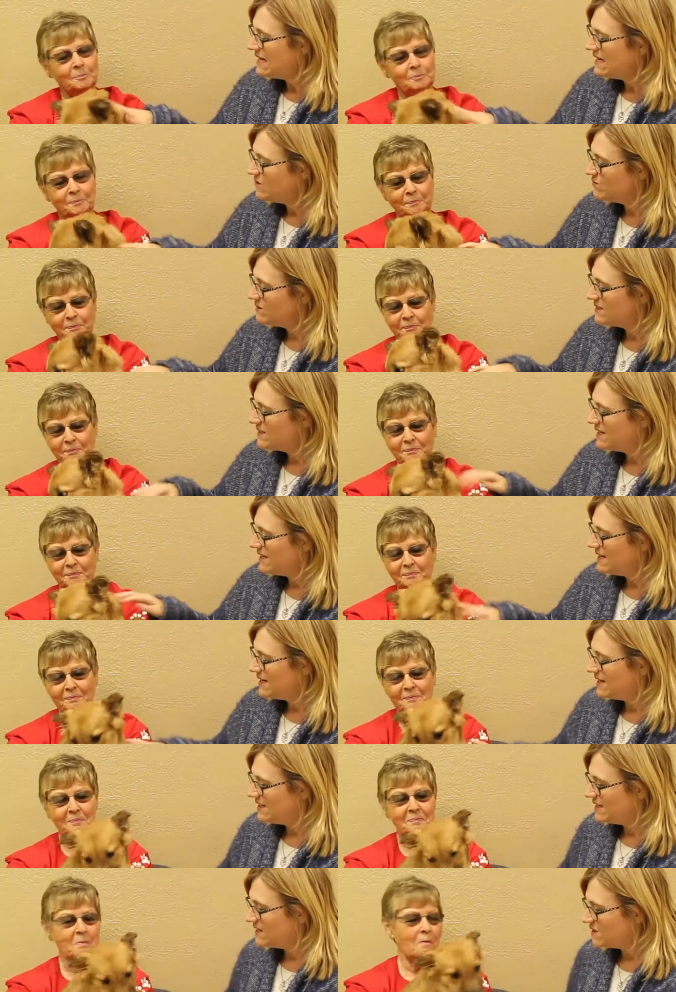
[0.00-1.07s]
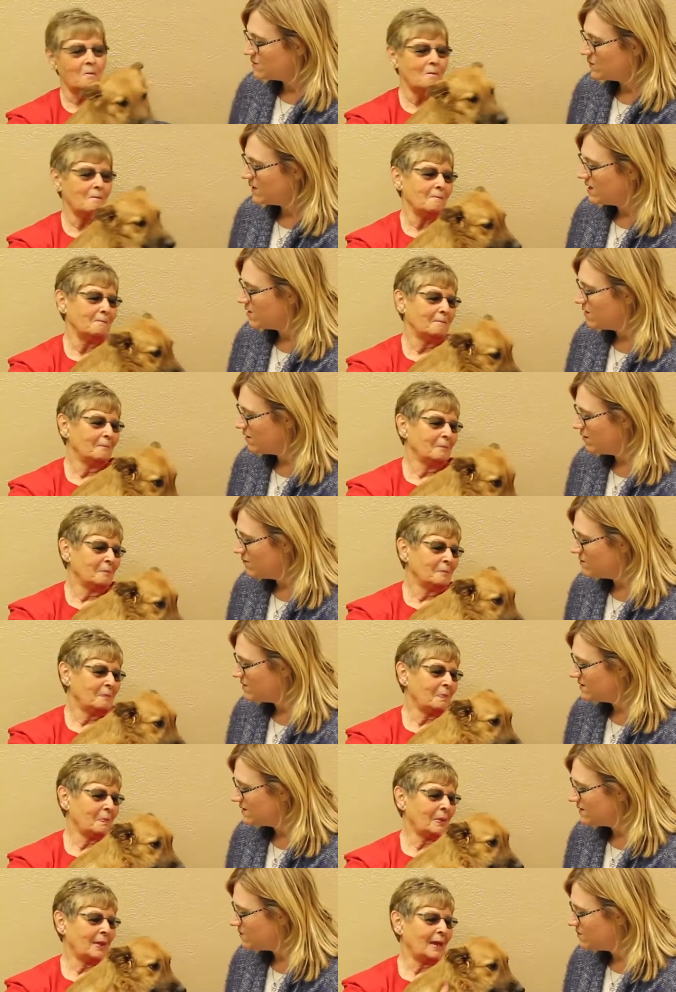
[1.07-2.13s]
Speaker 1: interested in this sweet girl,
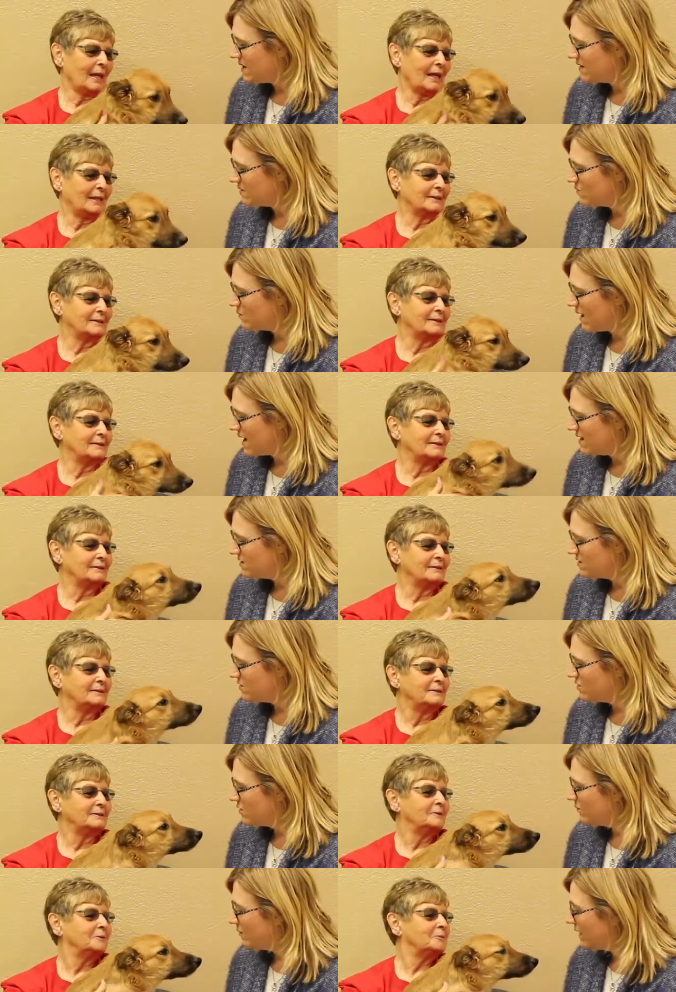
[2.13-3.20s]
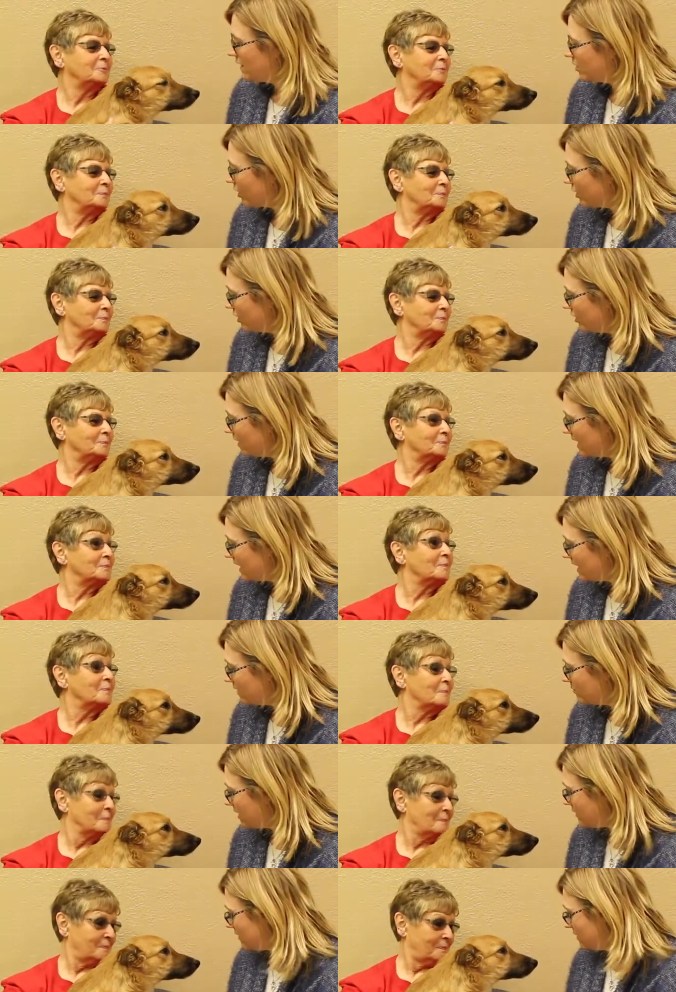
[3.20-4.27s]
what's the best way to meet her
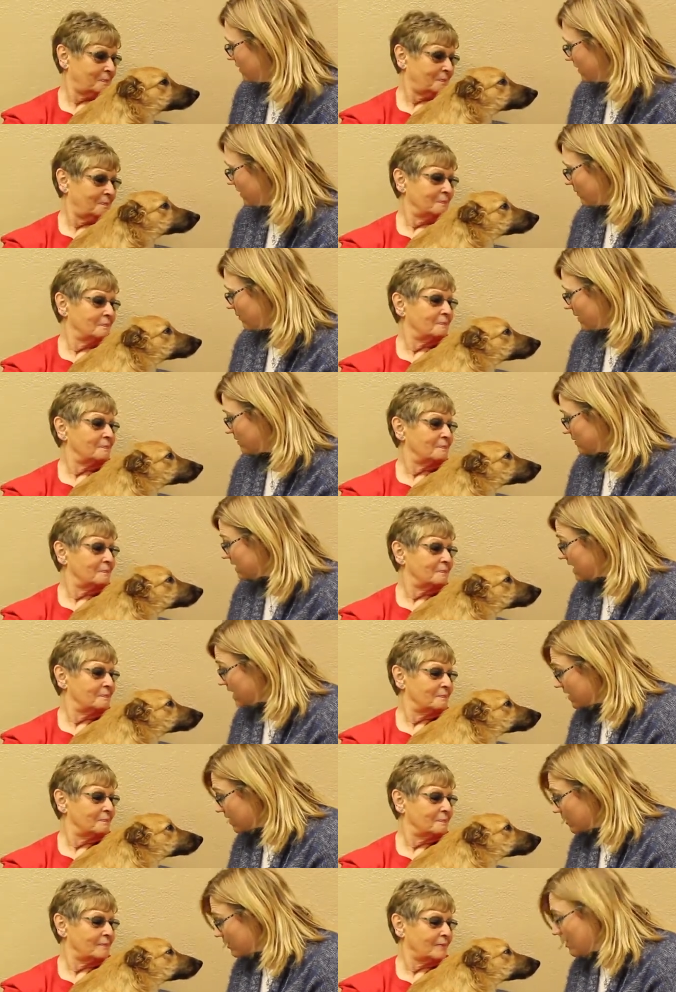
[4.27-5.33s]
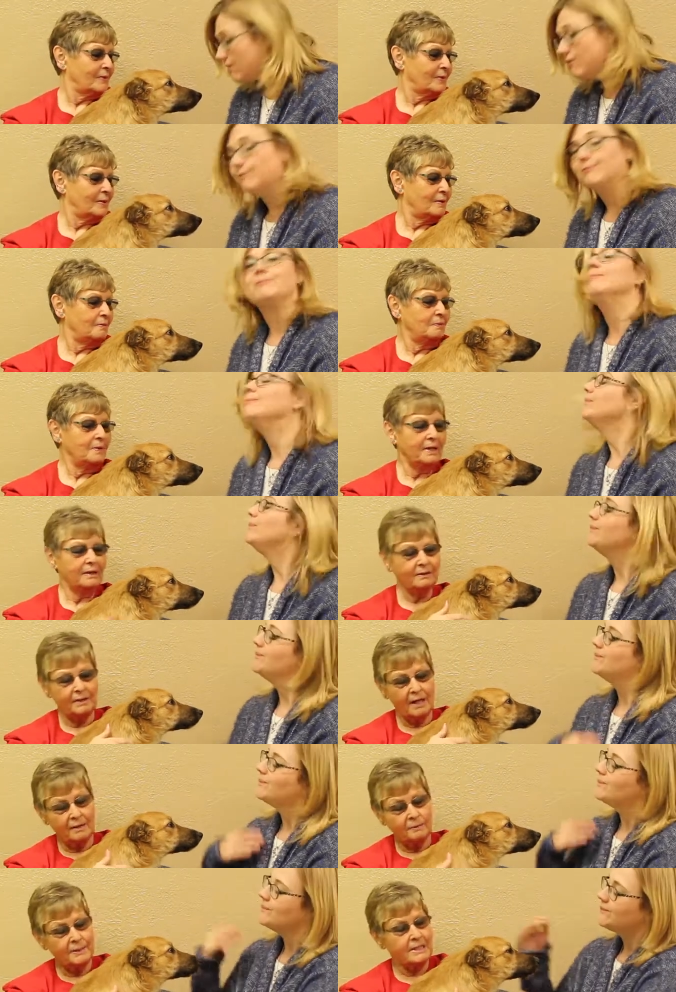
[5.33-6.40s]
and maybe think about taking her home?
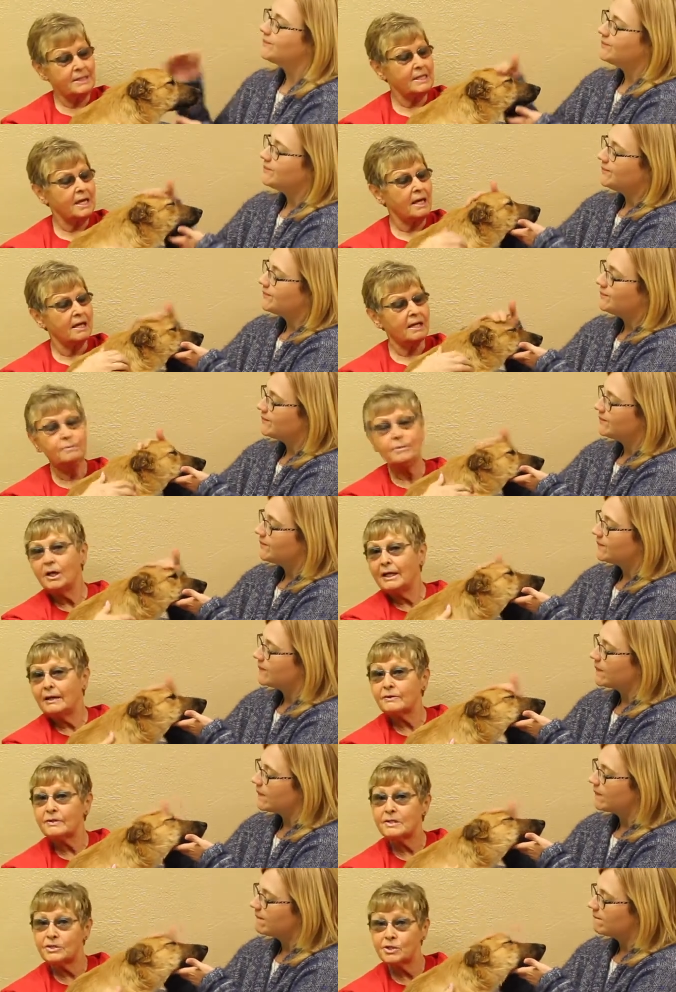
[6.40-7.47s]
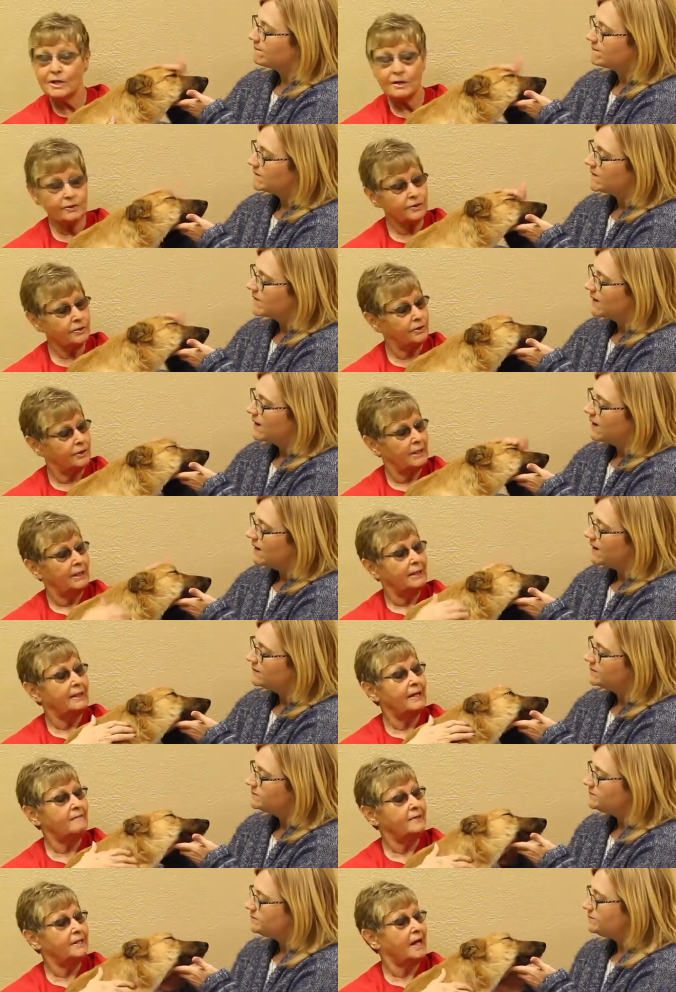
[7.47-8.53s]
Speaker 2: Well, I would say come on out to the shelter,
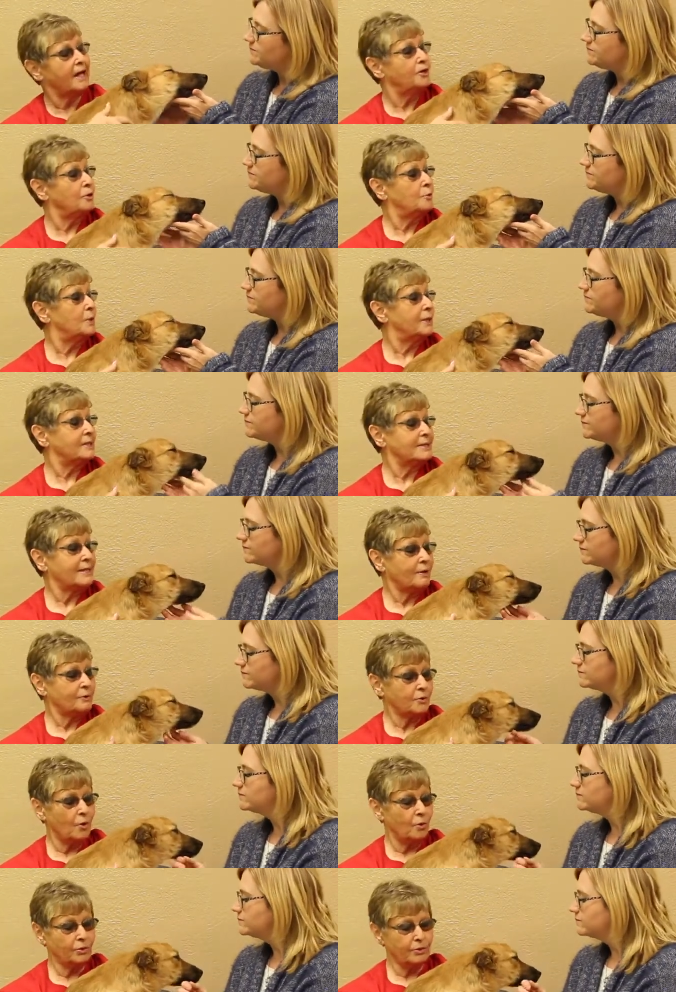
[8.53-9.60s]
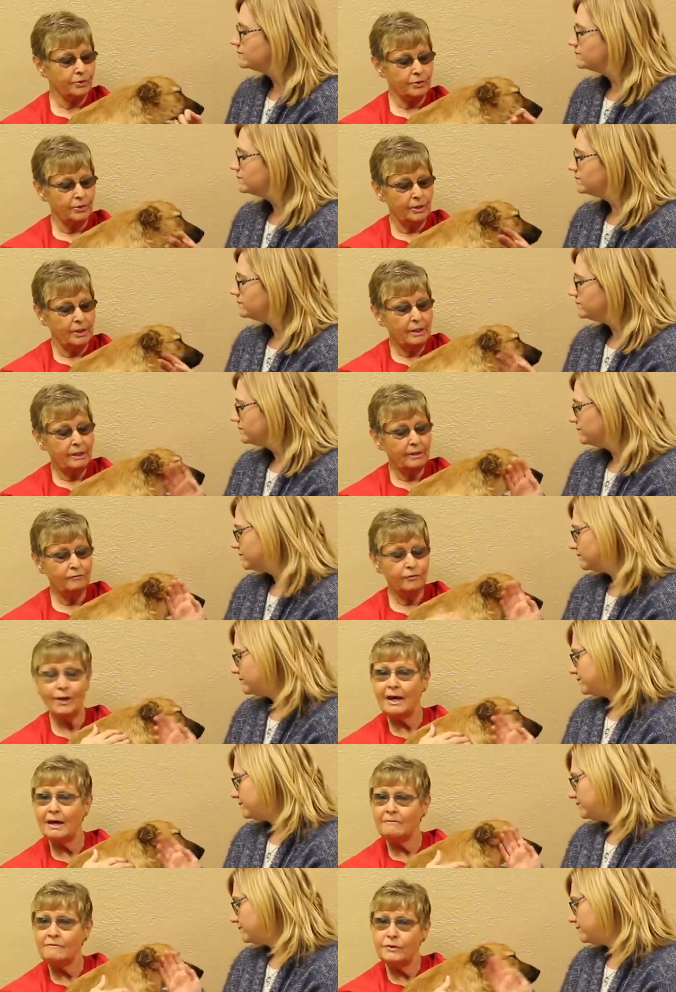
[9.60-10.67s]
11901 South Coulter. If
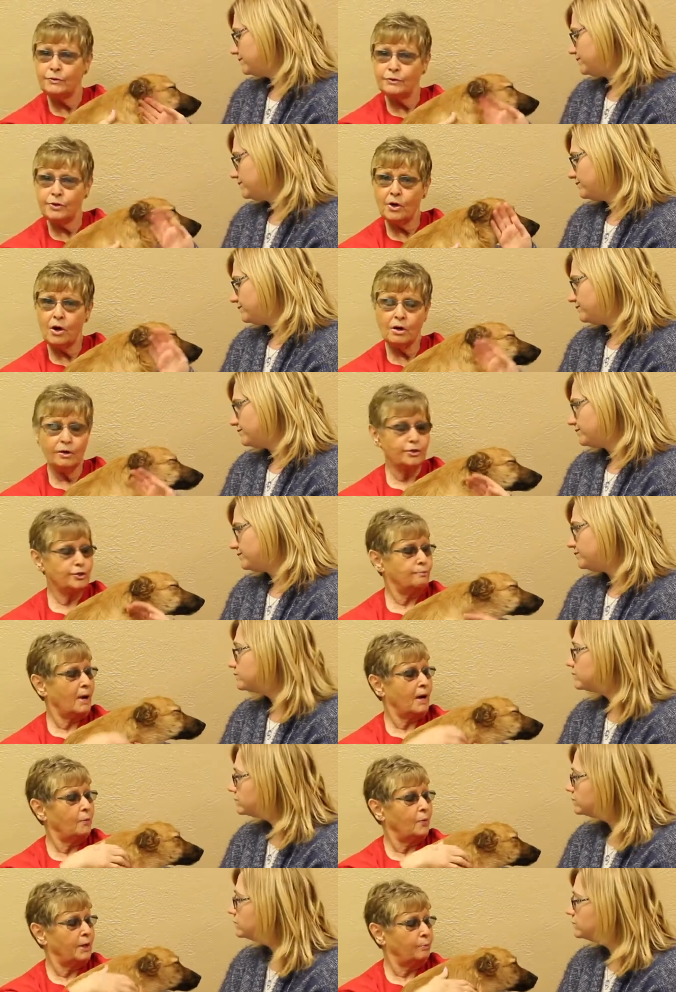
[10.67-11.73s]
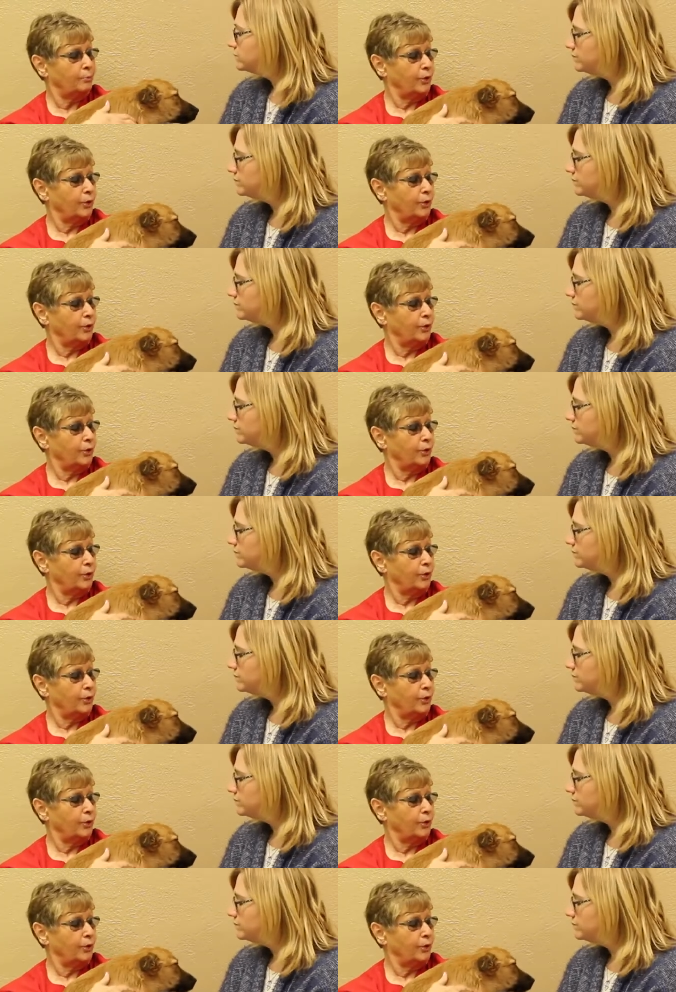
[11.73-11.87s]
you have other dogs, you might want